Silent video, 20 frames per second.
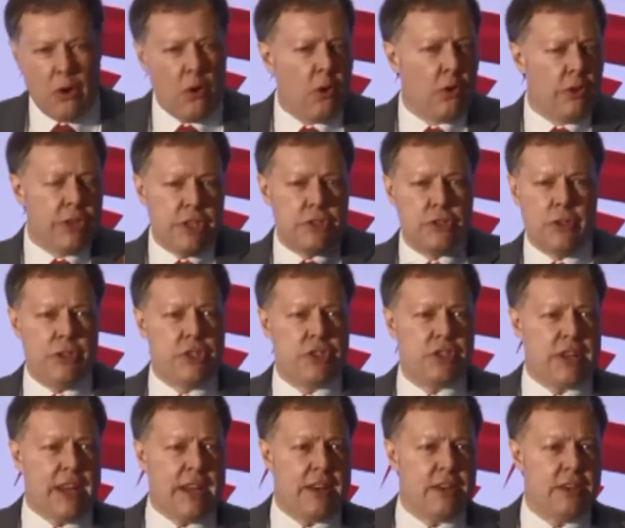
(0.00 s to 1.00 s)
all these other
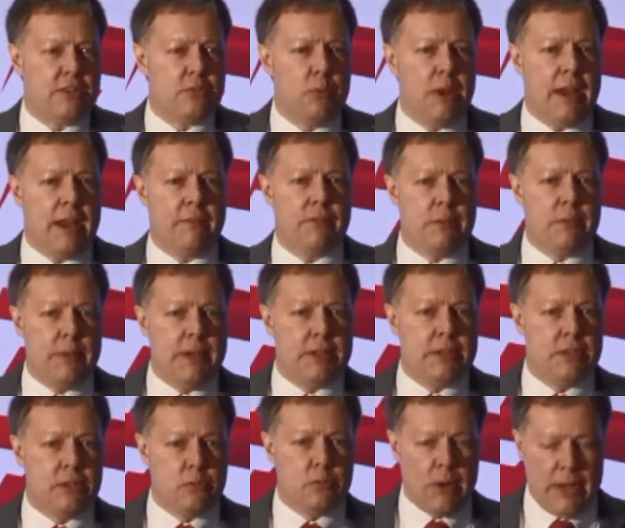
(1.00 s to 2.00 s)
standards we have to
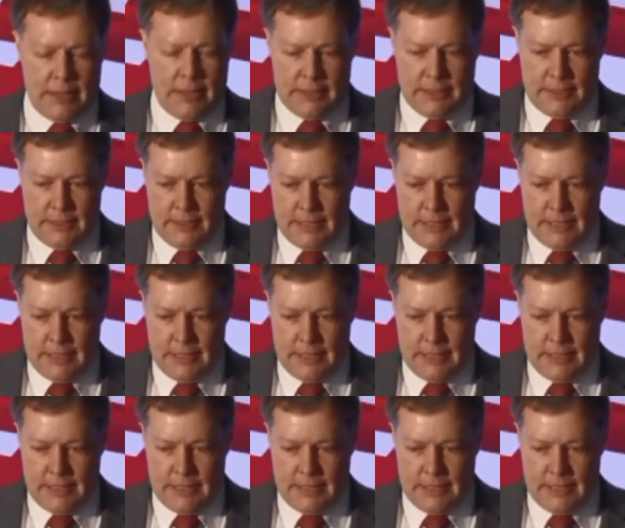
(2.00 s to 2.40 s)
meet as well.